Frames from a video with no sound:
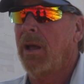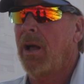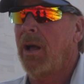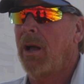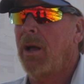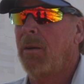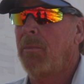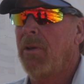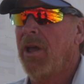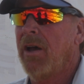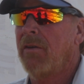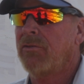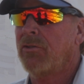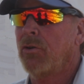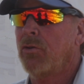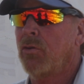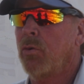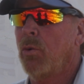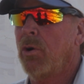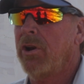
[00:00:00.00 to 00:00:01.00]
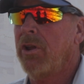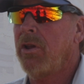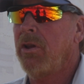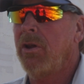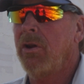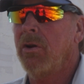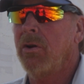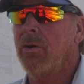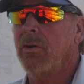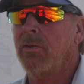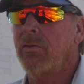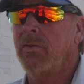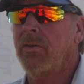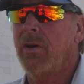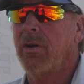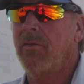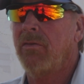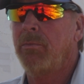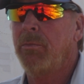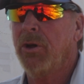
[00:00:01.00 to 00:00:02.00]
After 20 years
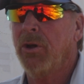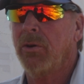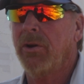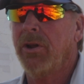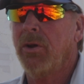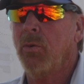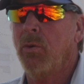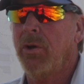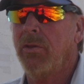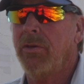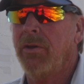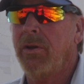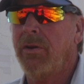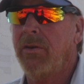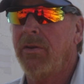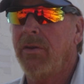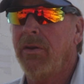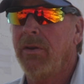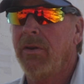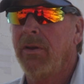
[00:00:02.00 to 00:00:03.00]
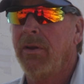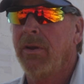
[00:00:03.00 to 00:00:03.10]
of building with it,